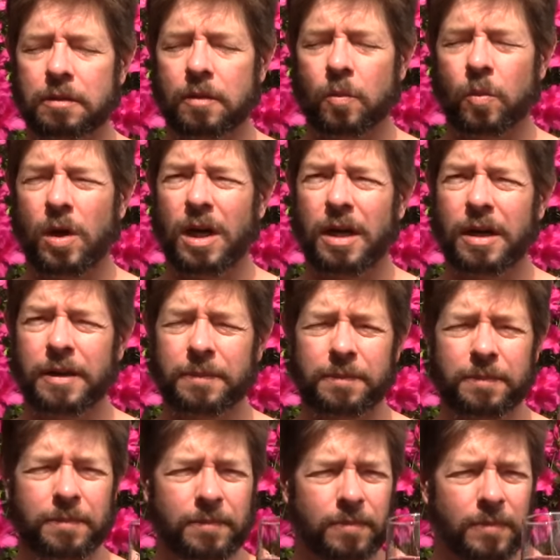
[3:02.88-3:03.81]
wine,
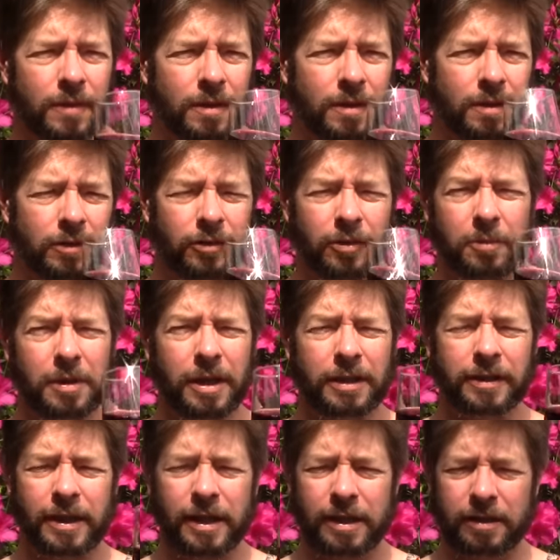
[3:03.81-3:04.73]
something
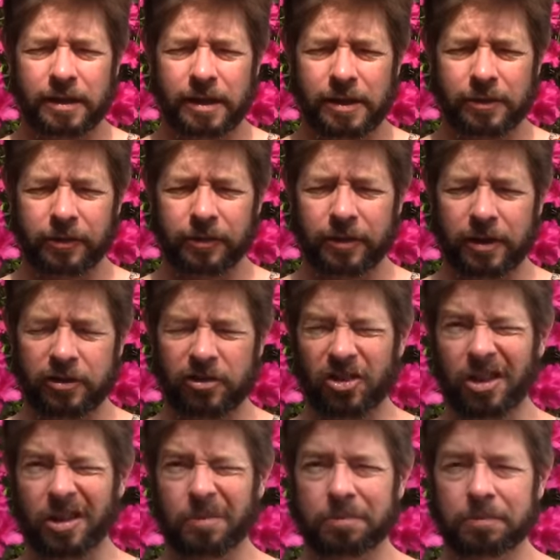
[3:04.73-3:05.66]
like that. They don't say cheap.